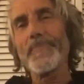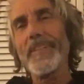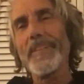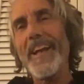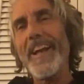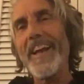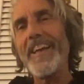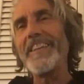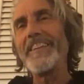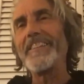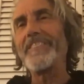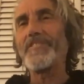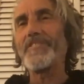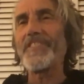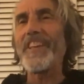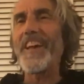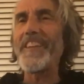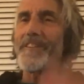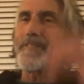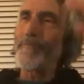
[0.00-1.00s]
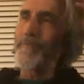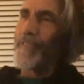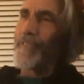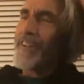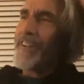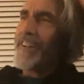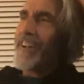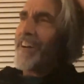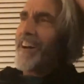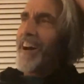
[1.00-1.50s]
And instead of
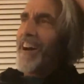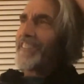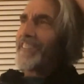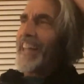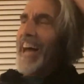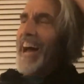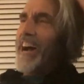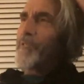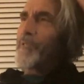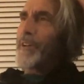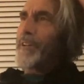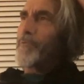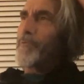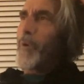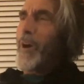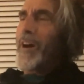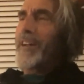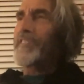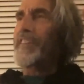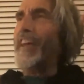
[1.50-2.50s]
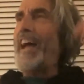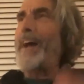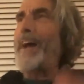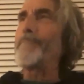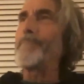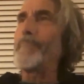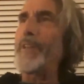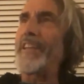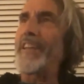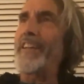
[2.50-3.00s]
allowing what's
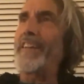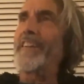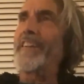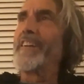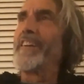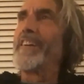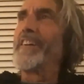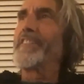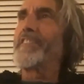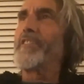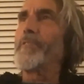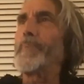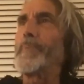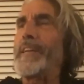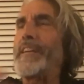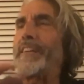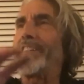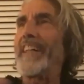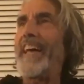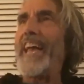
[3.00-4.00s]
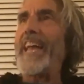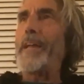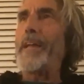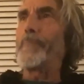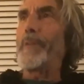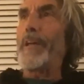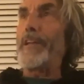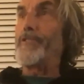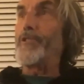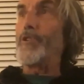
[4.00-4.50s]
happening to be
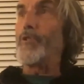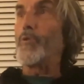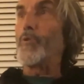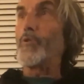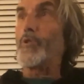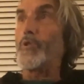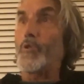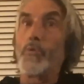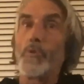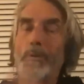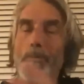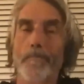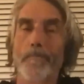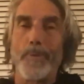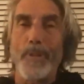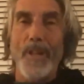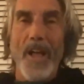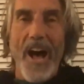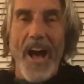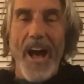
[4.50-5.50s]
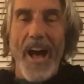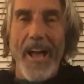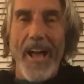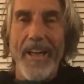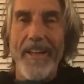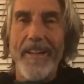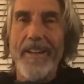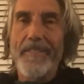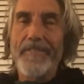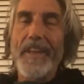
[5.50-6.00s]
claimed and used to
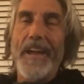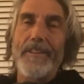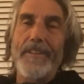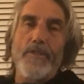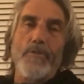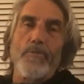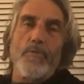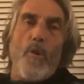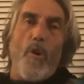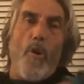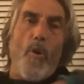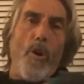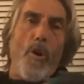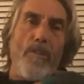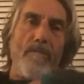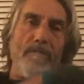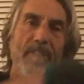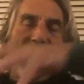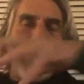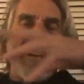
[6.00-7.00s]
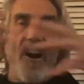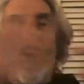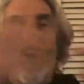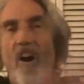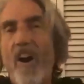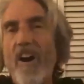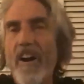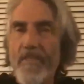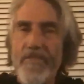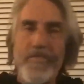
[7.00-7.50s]
imply that you already
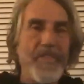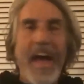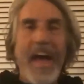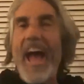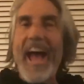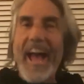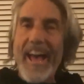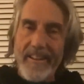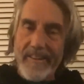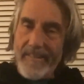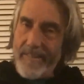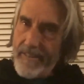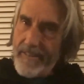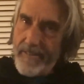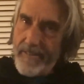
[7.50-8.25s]
are that,